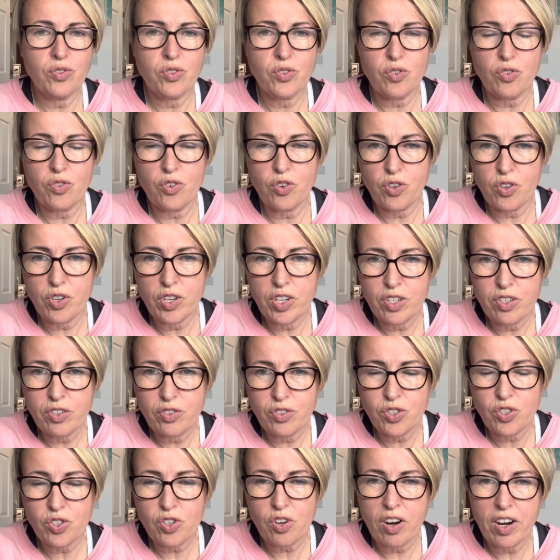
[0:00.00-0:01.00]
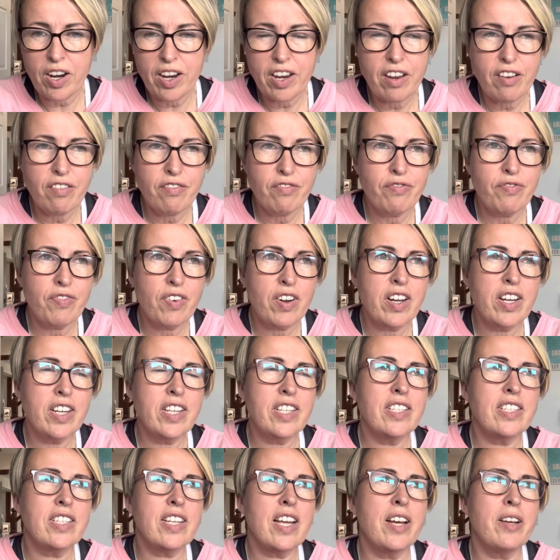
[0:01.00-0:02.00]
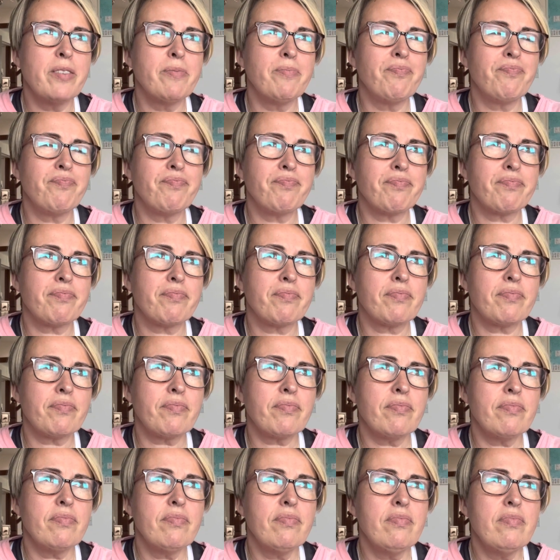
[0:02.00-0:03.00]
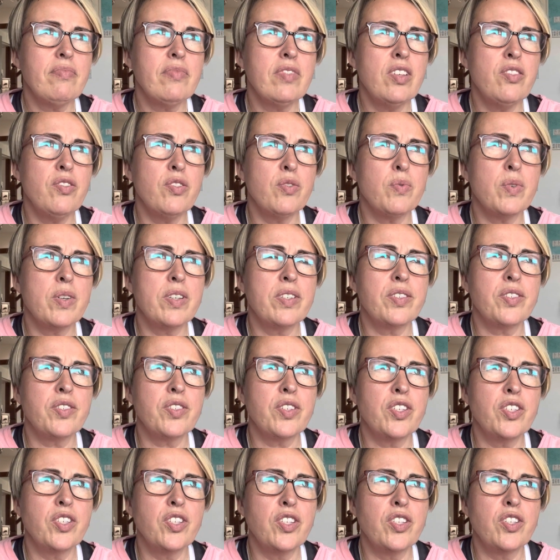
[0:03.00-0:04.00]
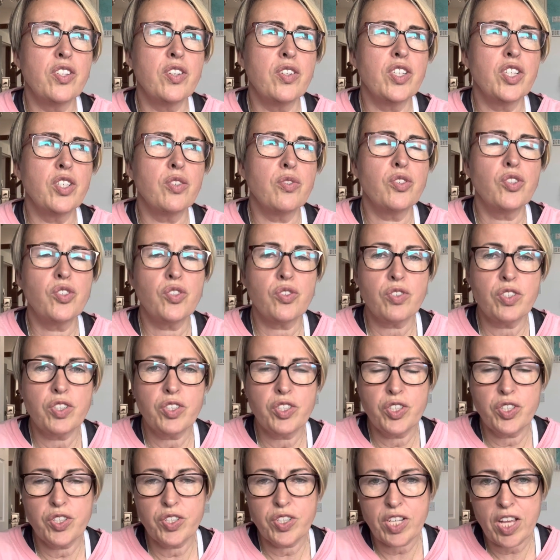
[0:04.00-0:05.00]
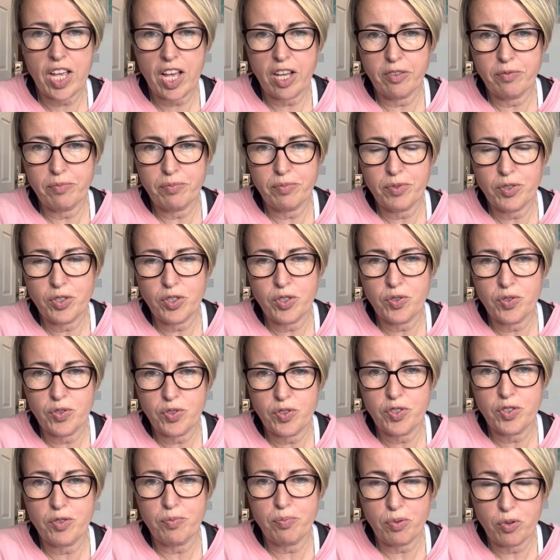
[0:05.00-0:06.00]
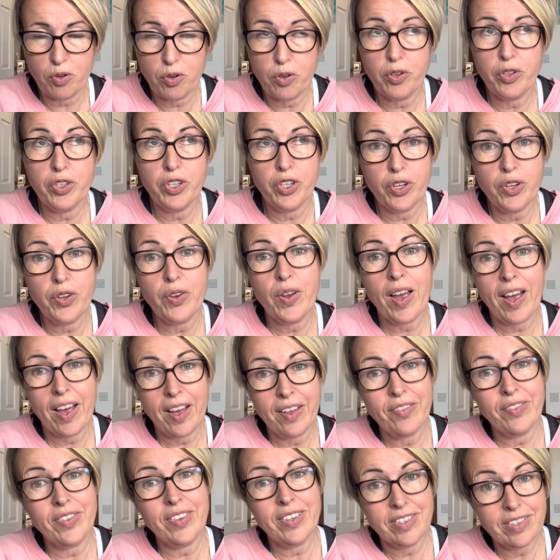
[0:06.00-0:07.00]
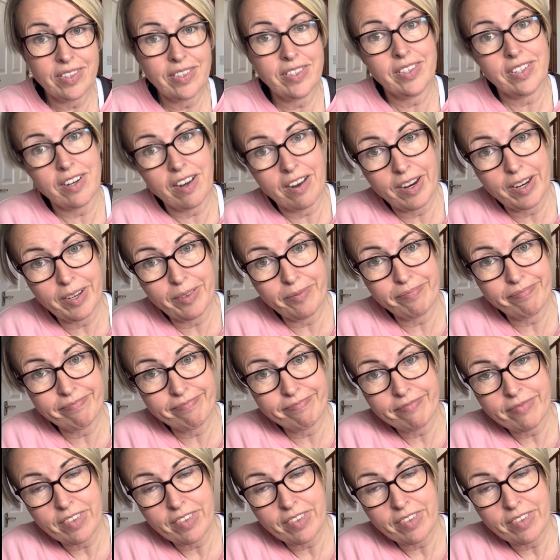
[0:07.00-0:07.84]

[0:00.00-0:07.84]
or oils, try and find the ones that you know you're drawn to help you, support you at this time.